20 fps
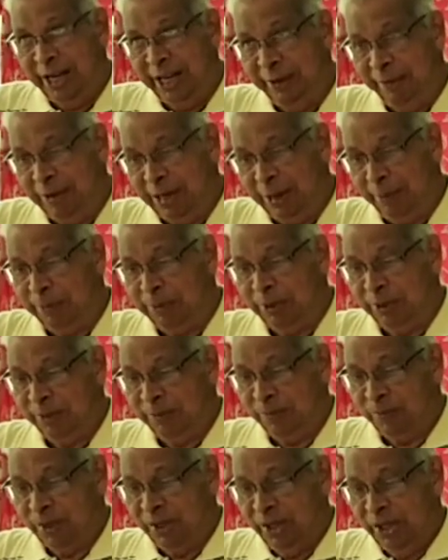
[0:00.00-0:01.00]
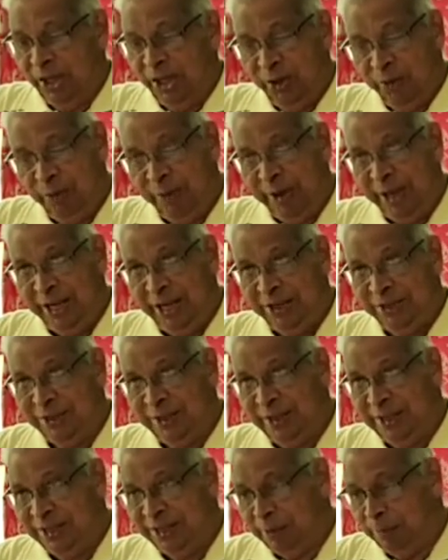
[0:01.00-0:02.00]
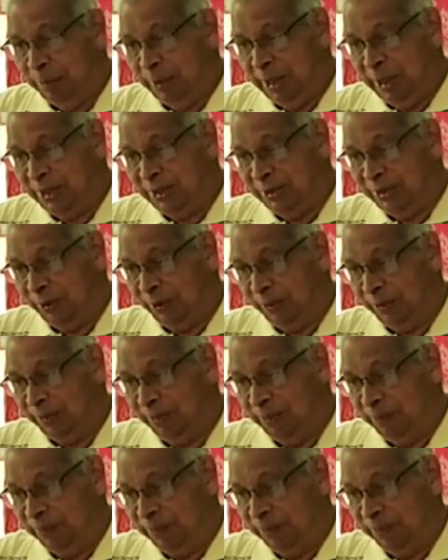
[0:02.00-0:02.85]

developed various disciplines of